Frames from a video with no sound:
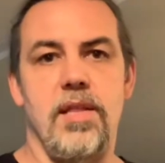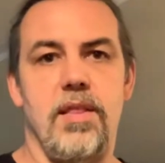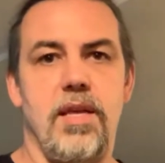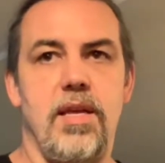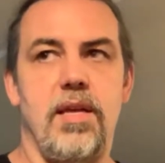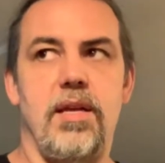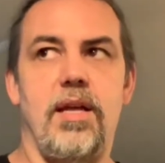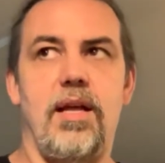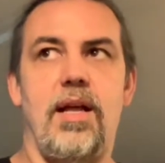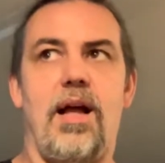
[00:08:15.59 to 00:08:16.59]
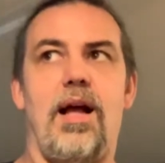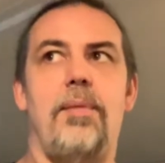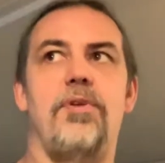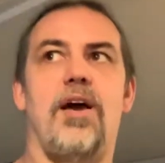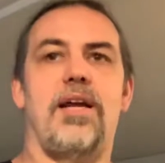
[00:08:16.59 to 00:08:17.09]
then
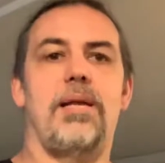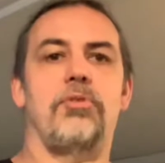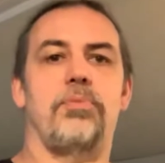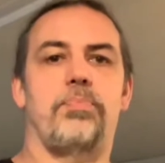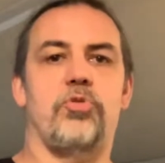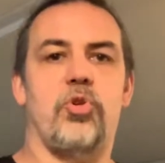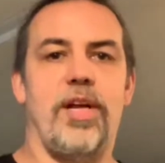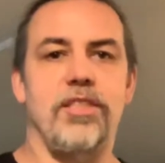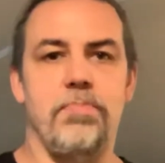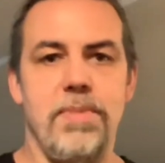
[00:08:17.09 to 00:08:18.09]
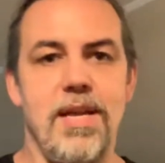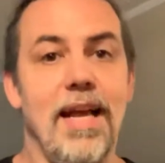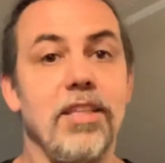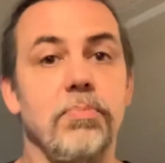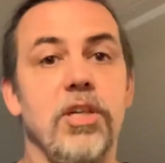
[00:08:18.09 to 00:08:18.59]
I'm not able to transmit
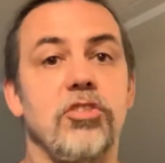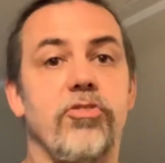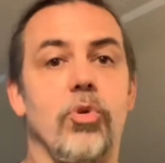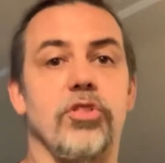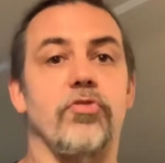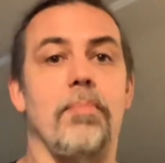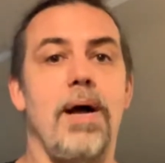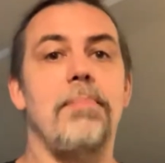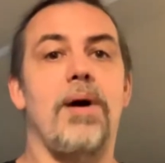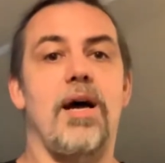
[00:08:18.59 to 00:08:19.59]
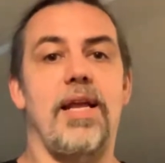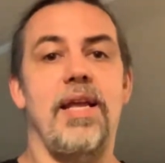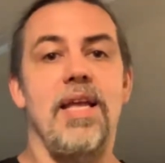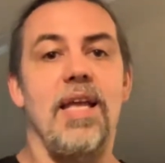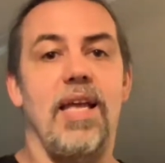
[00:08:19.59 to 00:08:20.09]
as much force from my body
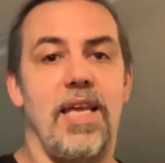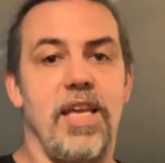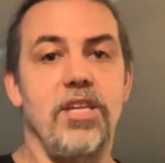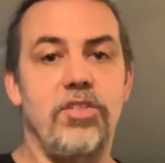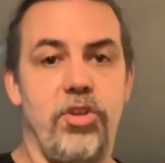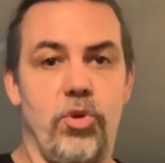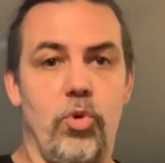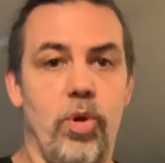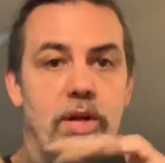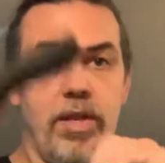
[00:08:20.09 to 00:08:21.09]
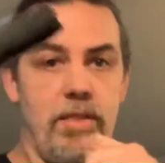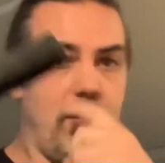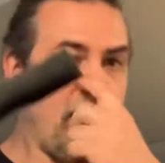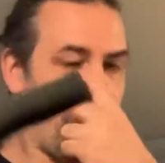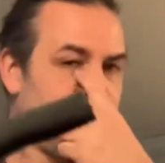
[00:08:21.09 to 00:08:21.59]
into the
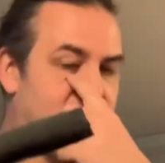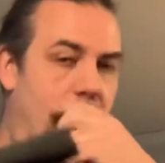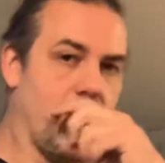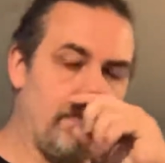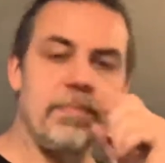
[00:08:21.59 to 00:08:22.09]
nail itself.